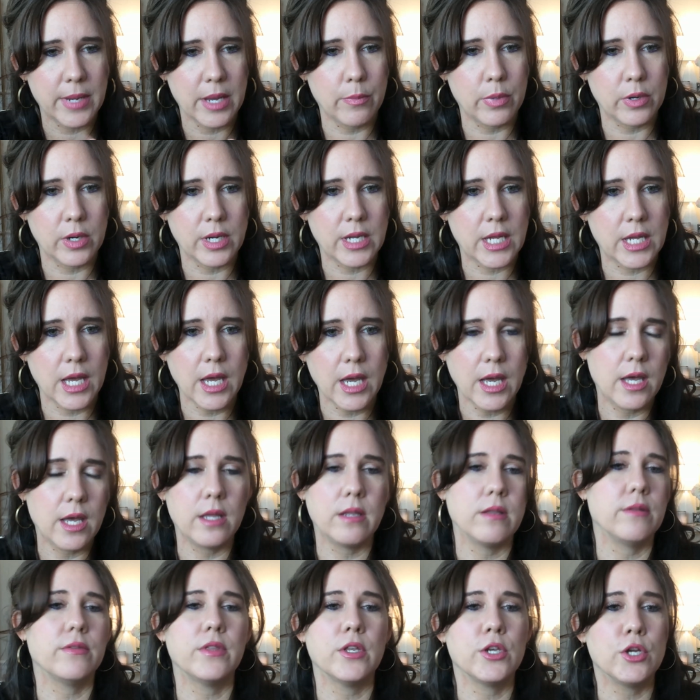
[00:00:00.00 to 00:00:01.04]
to be able to
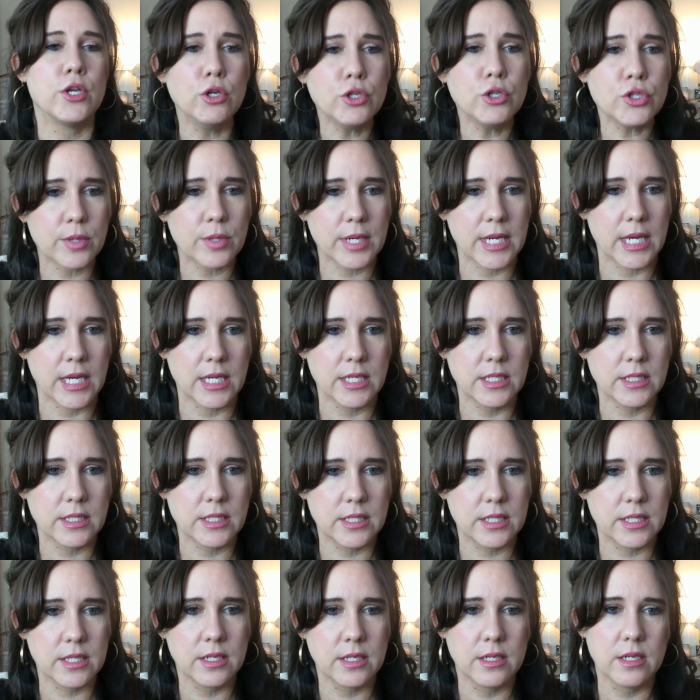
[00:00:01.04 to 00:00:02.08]
get the
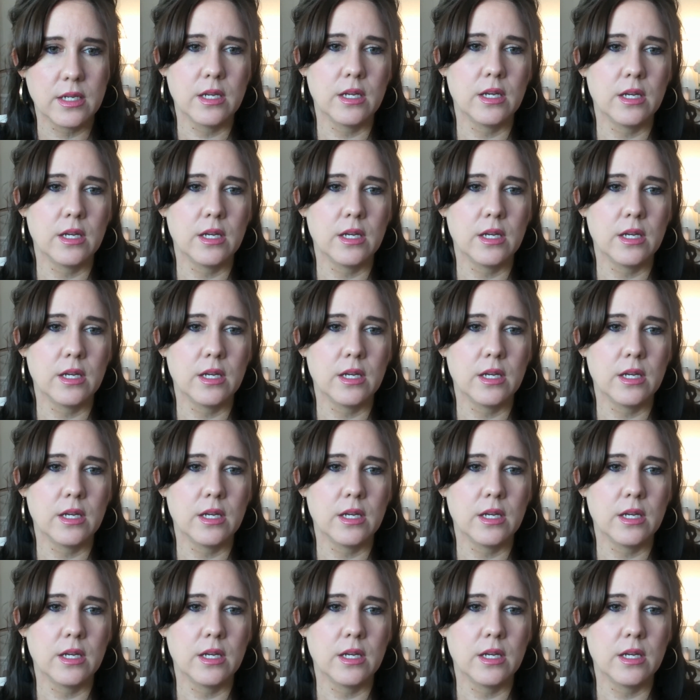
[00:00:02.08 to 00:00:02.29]
nutrients.